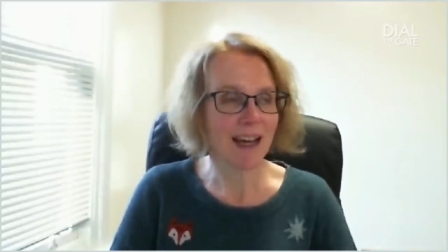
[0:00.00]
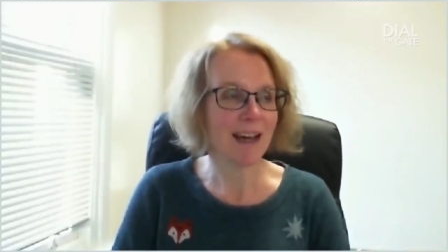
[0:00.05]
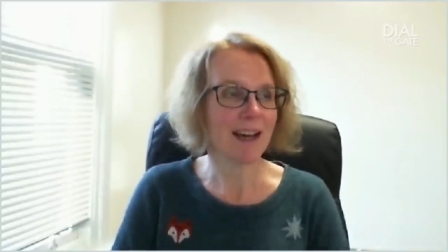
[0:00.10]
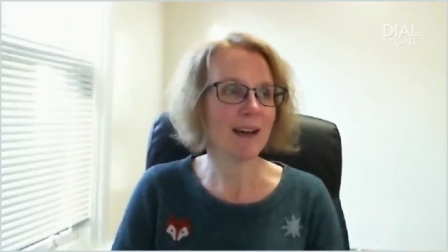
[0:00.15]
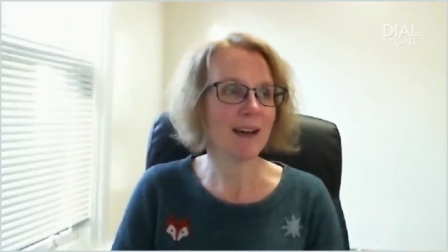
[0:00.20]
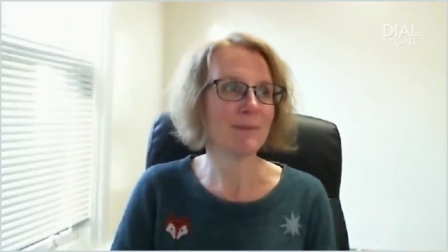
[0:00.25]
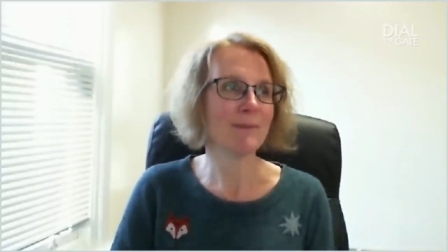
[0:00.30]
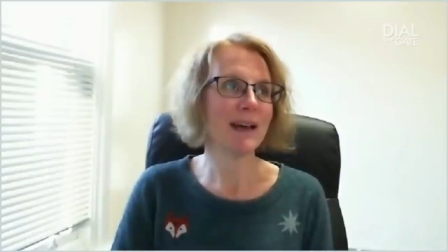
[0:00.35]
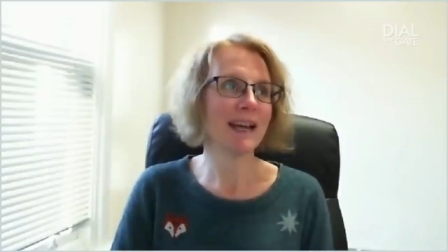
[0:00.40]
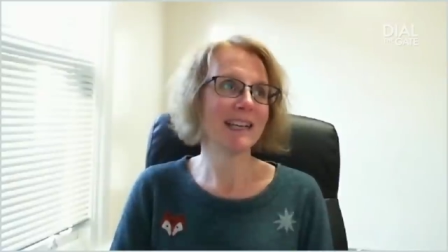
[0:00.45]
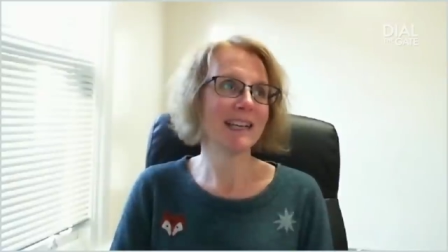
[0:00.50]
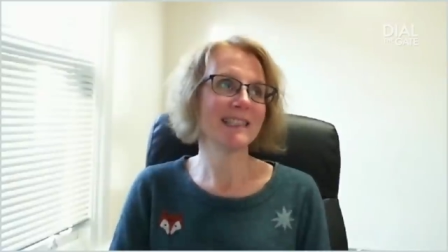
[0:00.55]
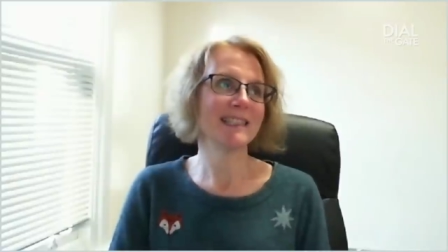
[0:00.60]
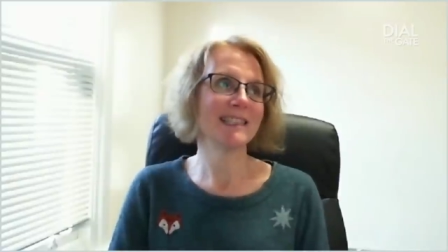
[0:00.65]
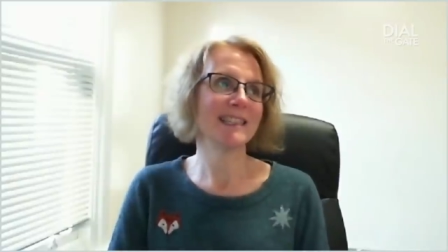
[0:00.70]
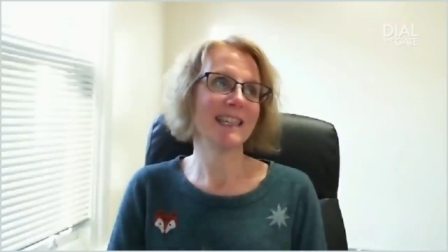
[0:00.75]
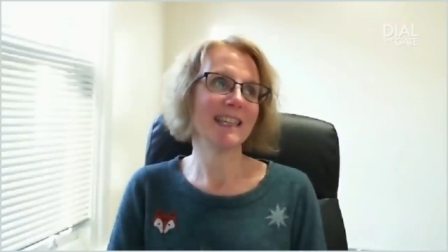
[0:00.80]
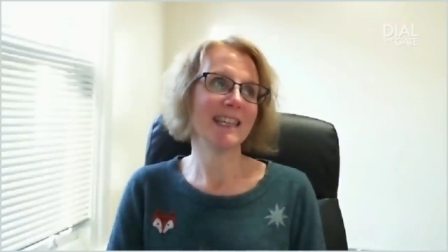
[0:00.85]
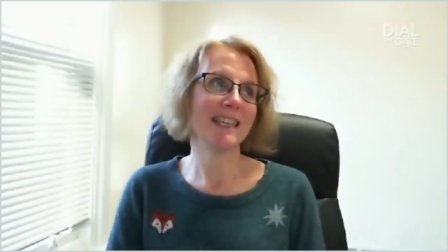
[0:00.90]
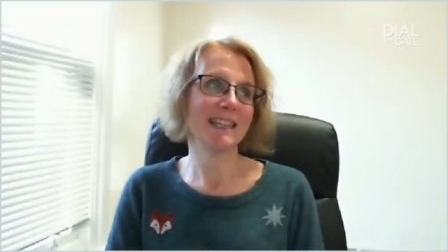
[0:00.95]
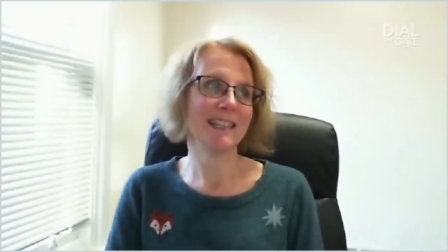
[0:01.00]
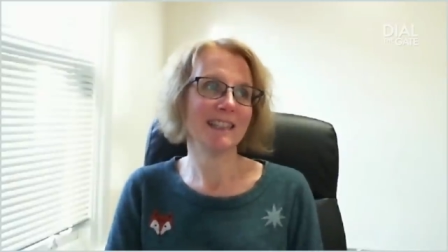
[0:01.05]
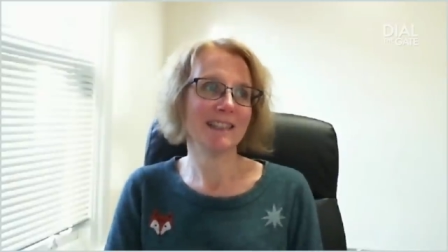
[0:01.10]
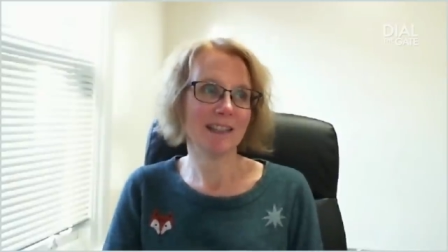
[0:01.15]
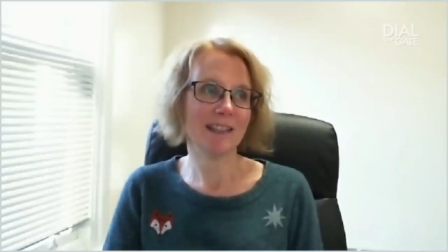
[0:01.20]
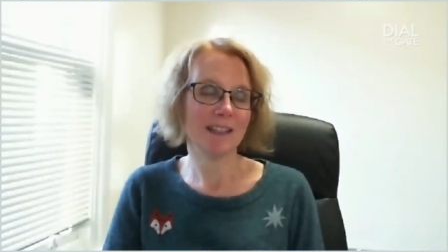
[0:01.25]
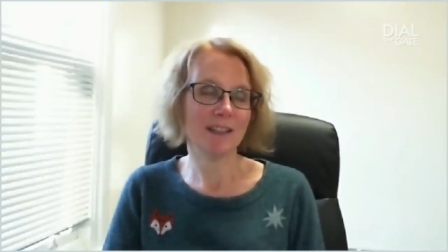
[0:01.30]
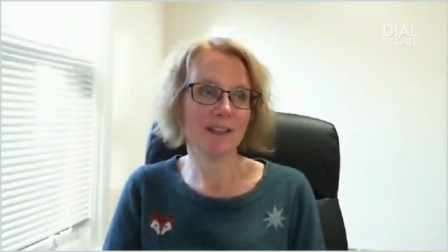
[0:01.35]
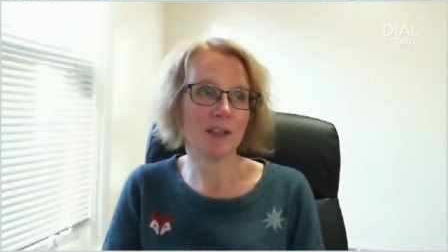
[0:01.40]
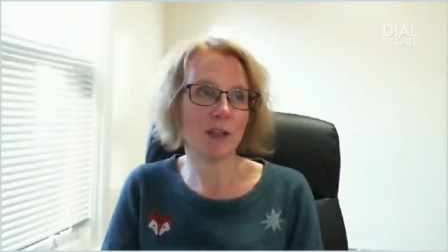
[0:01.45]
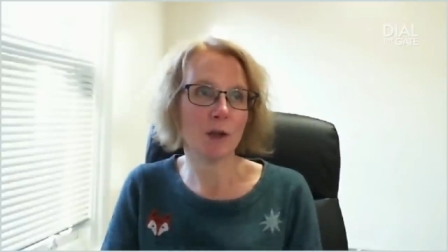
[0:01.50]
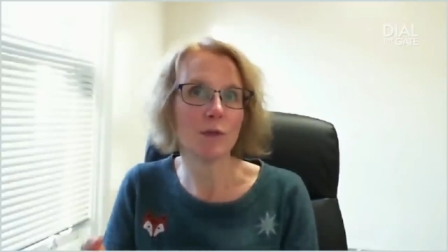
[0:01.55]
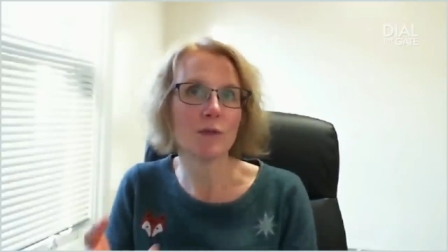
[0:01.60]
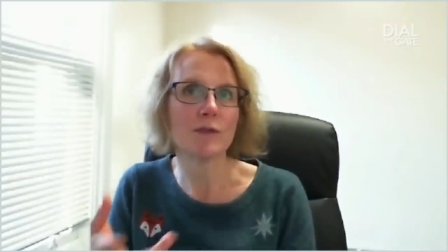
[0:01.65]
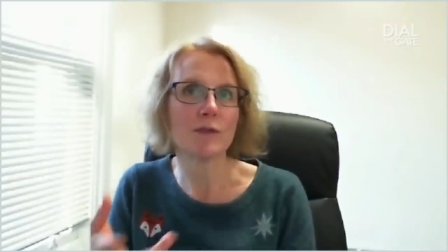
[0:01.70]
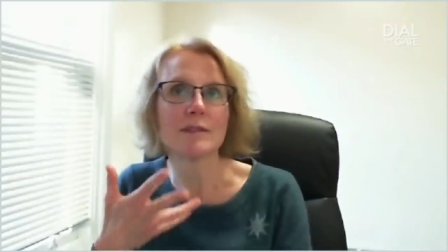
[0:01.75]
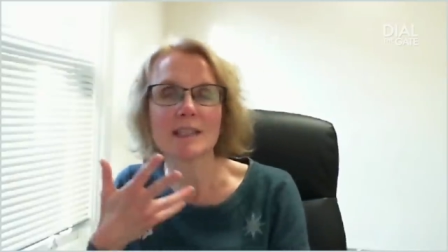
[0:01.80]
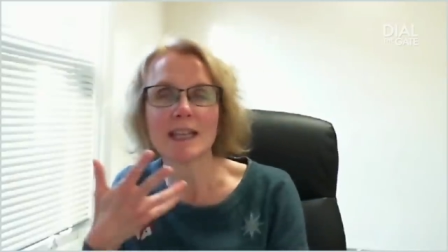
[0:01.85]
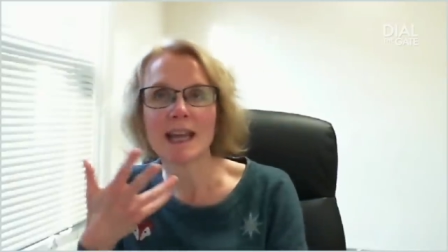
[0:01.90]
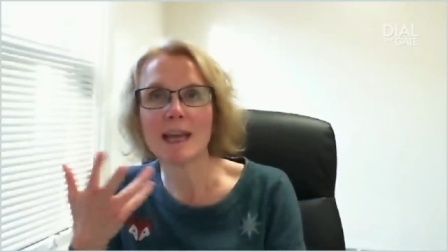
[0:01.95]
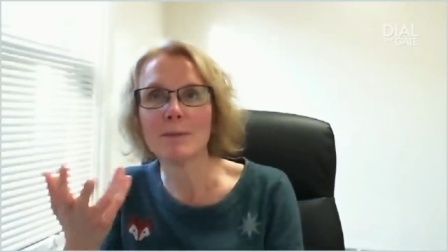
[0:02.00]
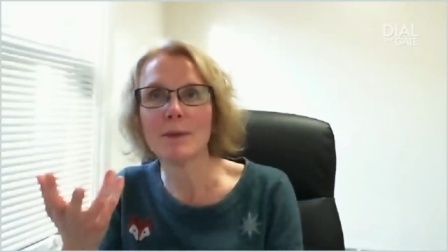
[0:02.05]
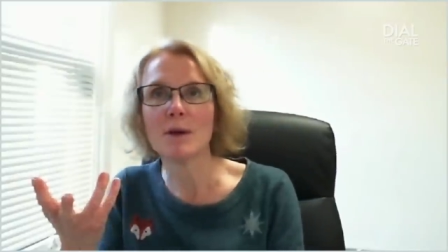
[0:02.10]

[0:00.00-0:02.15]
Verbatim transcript: And the authors came